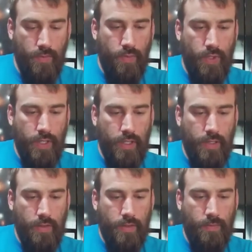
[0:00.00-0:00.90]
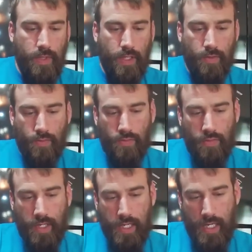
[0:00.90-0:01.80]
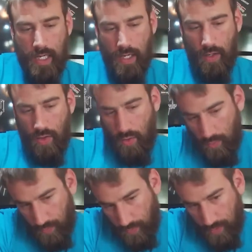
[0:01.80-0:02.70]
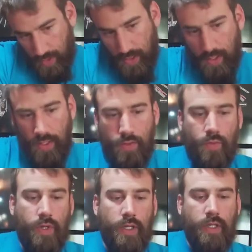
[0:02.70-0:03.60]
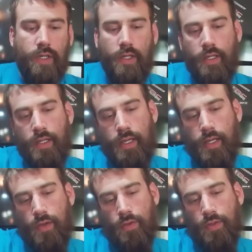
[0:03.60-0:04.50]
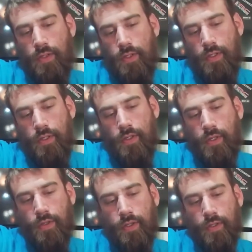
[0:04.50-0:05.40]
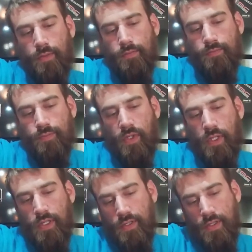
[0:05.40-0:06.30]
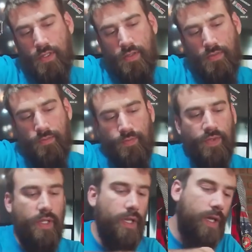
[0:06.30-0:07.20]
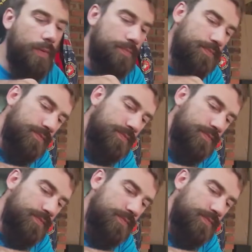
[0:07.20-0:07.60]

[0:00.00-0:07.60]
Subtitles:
putting it about right here. Hopefully when I cut it down, you know, the links, I'm